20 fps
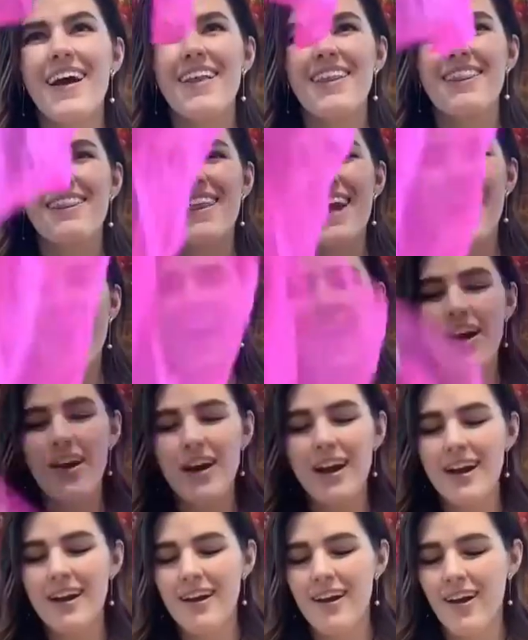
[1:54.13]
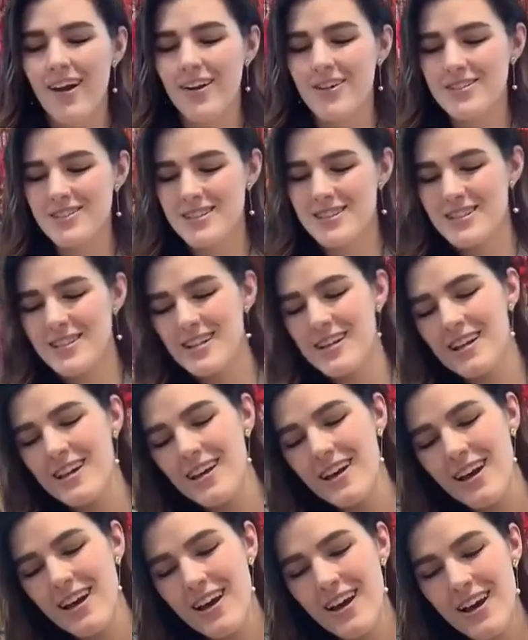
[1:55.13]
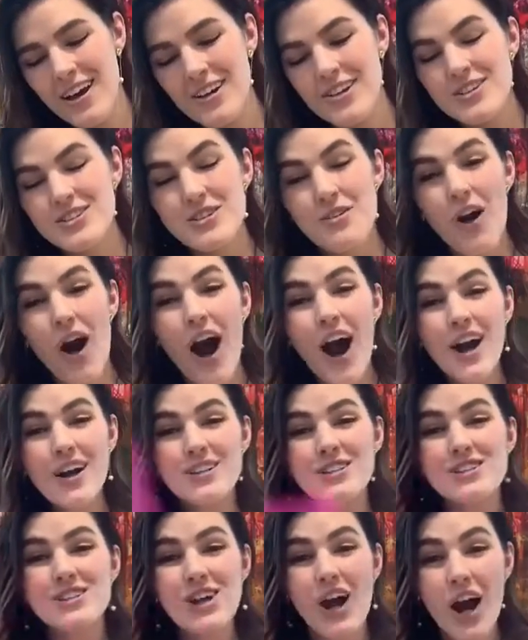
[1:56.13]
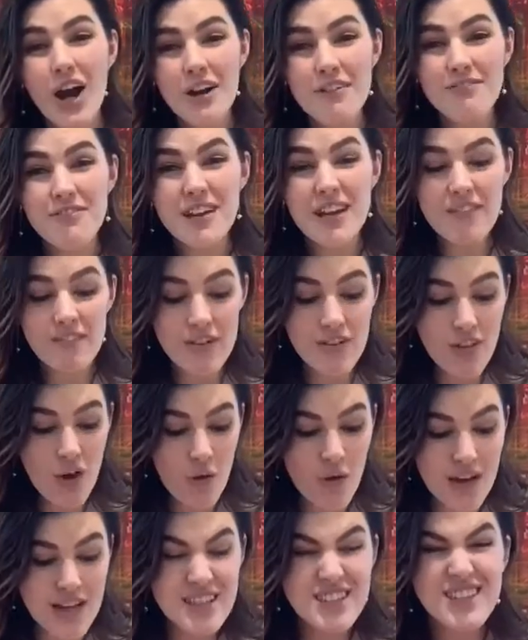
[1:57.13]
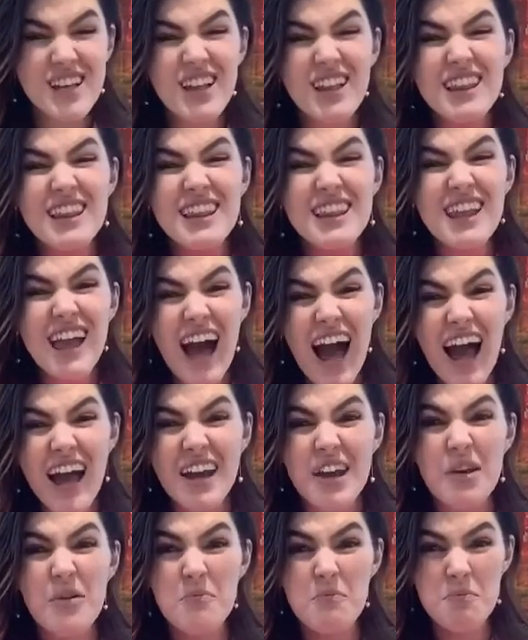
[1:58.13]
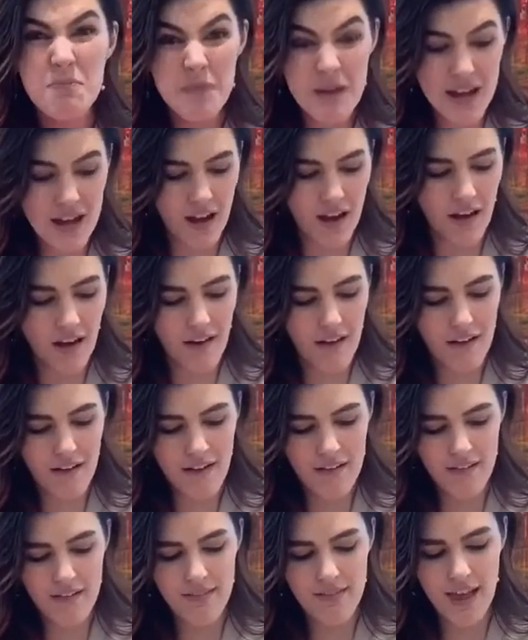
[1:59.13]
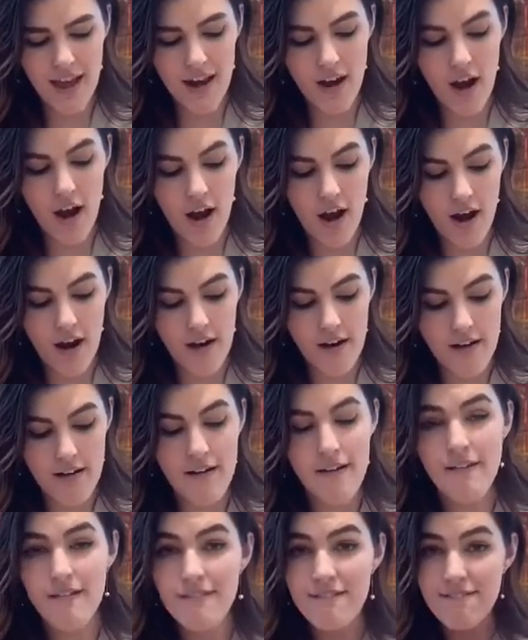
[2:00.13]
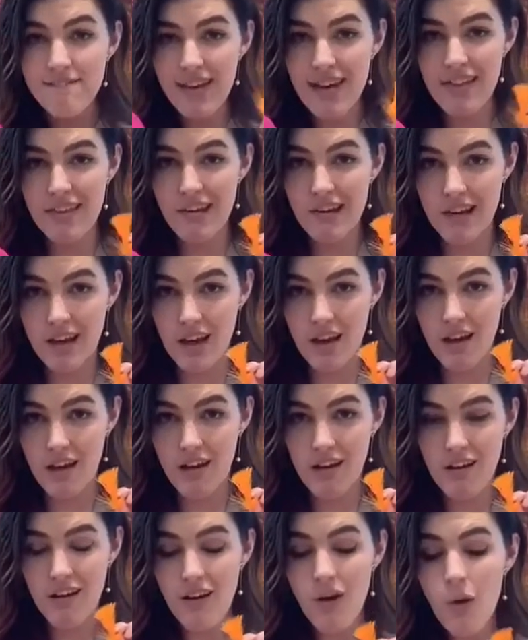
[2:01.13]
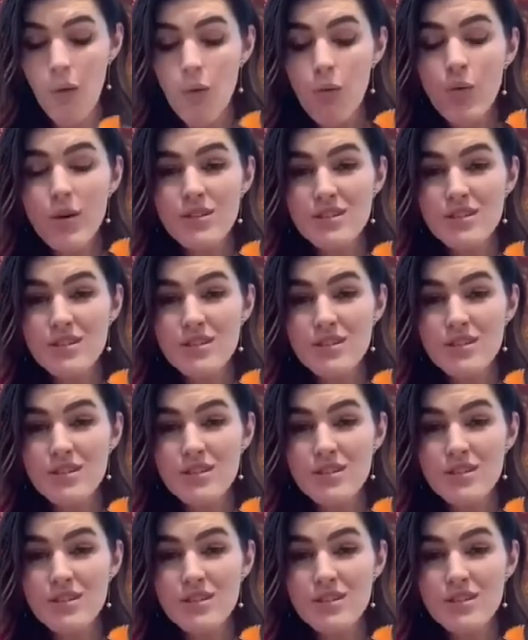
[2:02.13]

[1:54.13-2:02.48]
There it goes. So our scarf, even though it's a lot bigger than our feather here, will